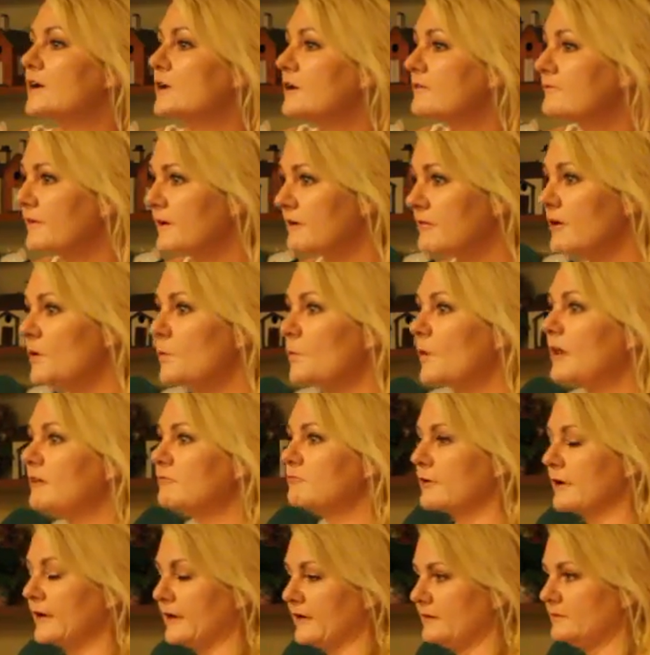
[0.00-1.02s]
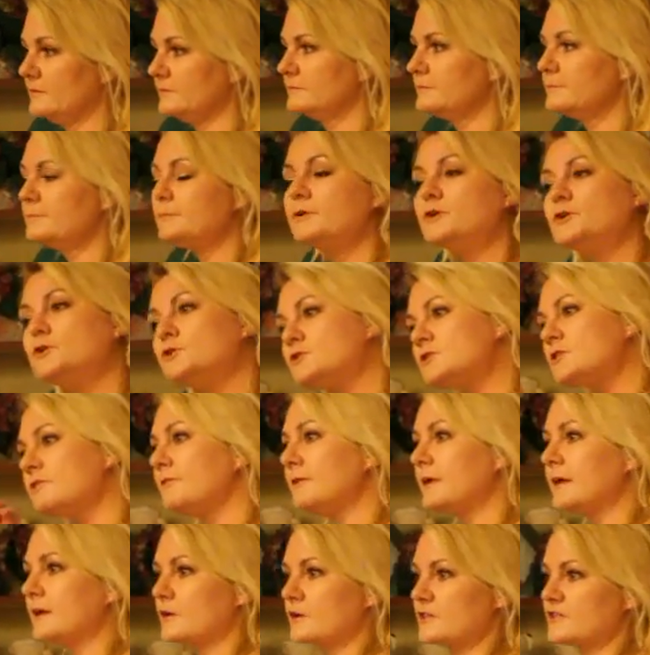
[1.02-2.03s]
got a very well-written,
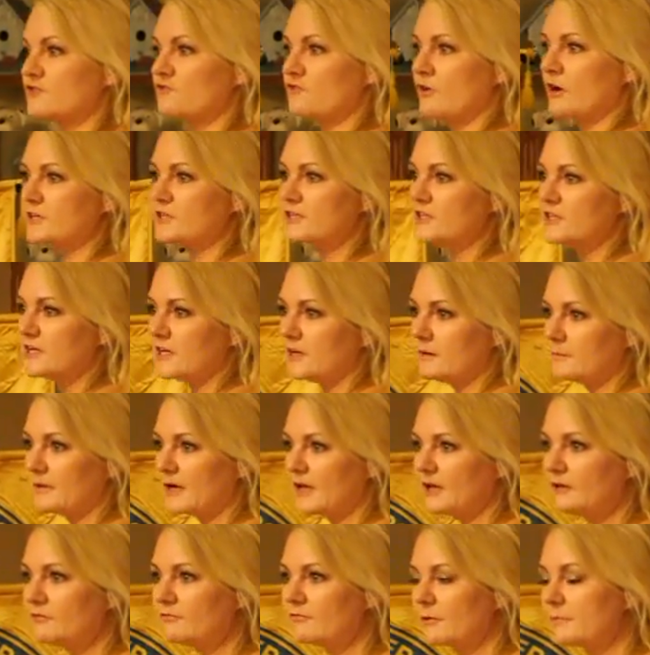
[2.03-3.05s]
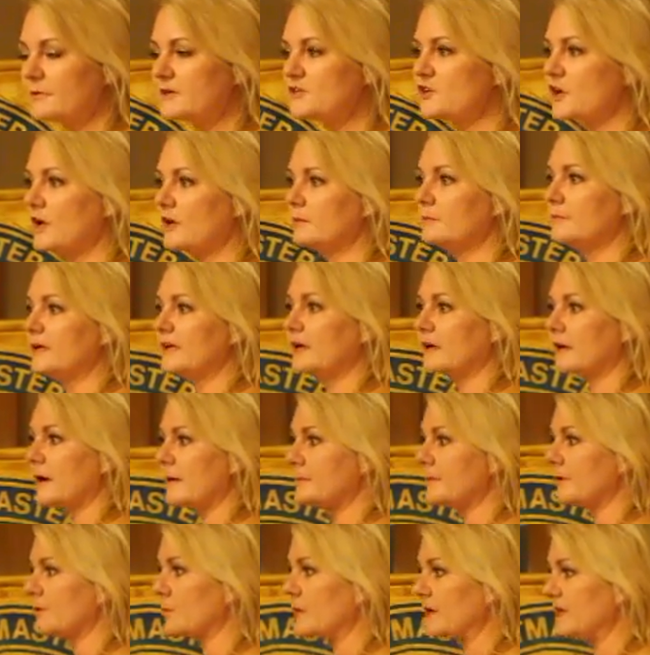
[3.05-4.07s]
beautifully constructed email from a gentleman a
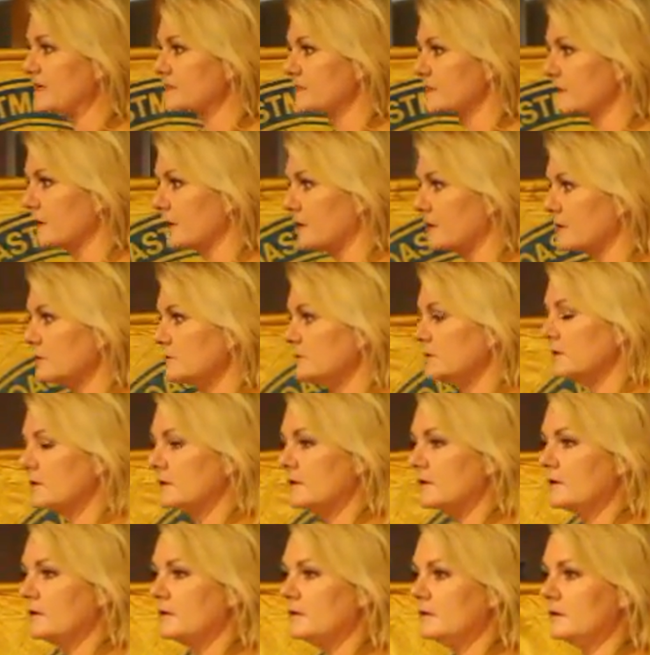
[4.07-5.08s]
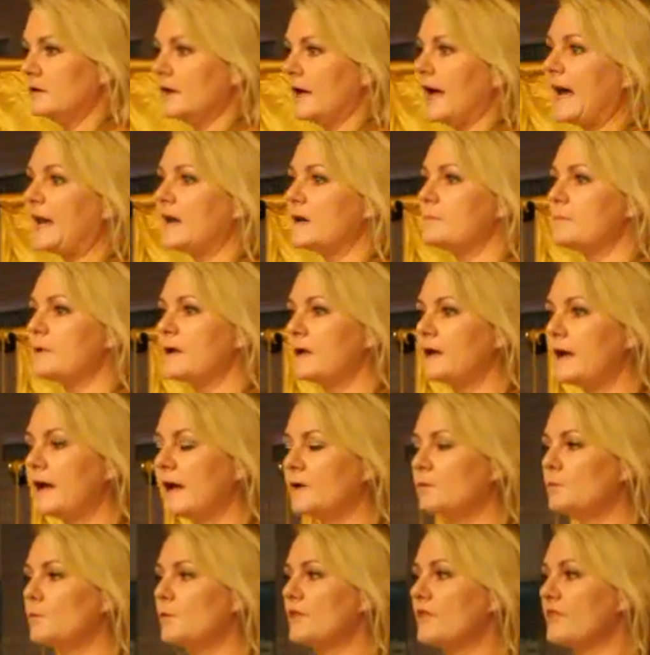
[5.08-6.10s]
couple of weeks ago, and it
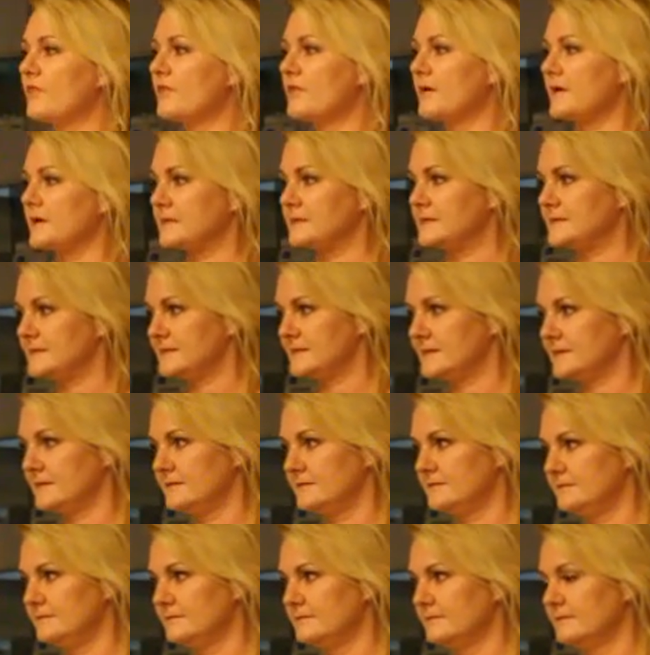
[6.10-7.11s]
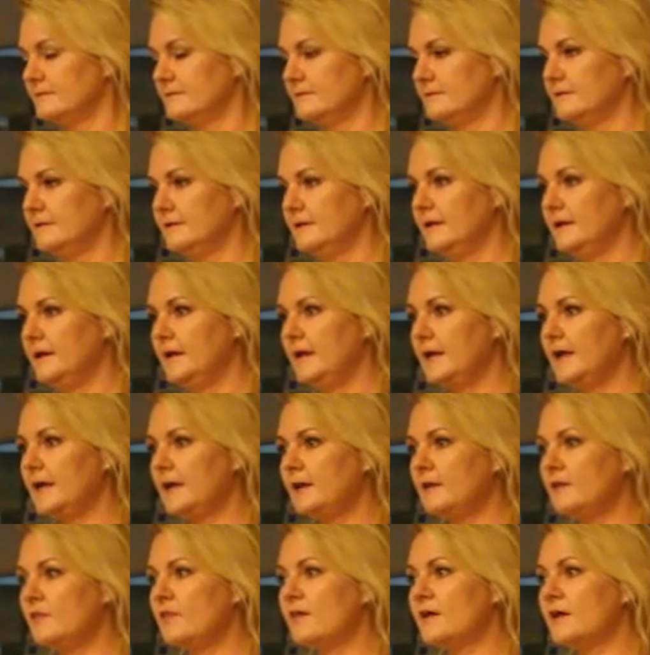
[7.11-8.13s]
began with this:
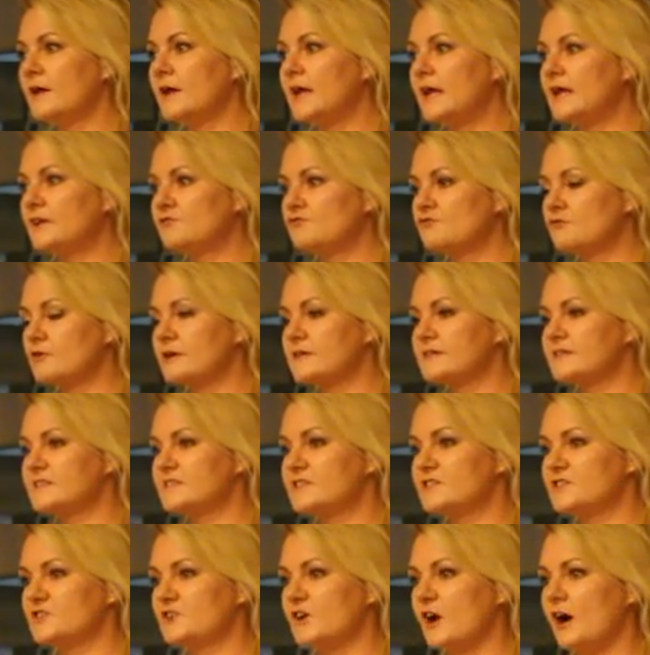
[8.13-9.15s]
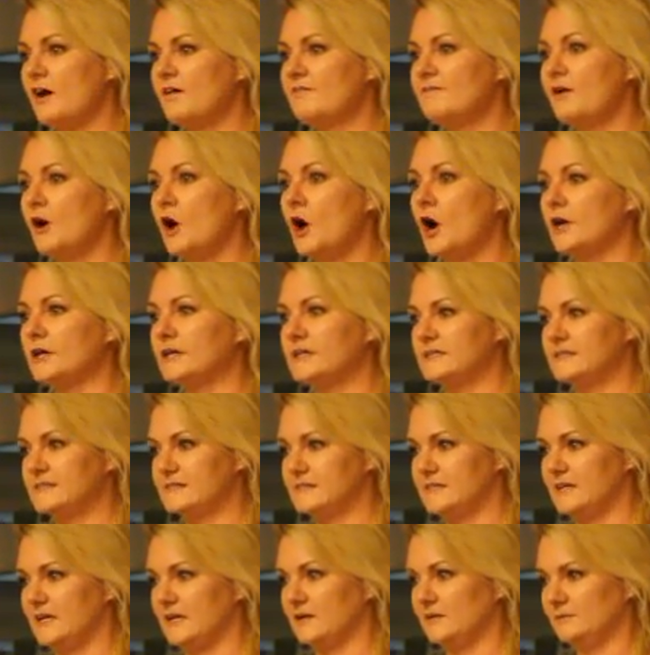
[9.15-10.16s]
in the interests of
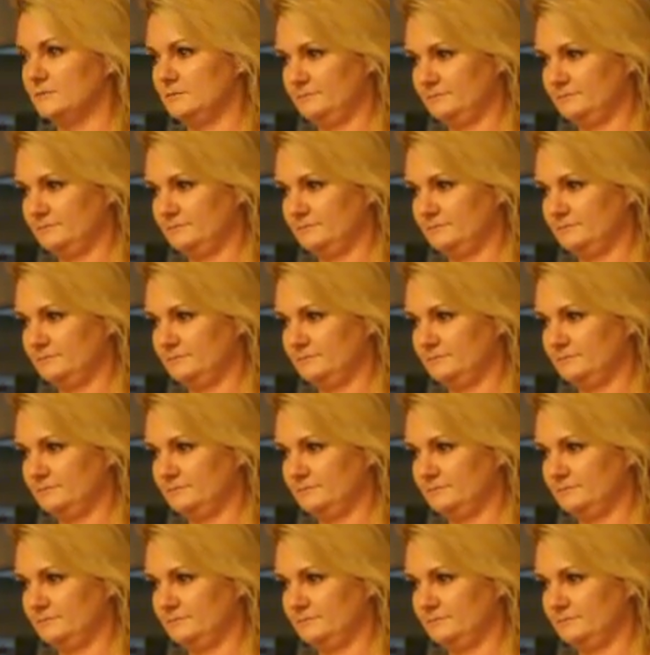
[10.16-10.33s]
honesty.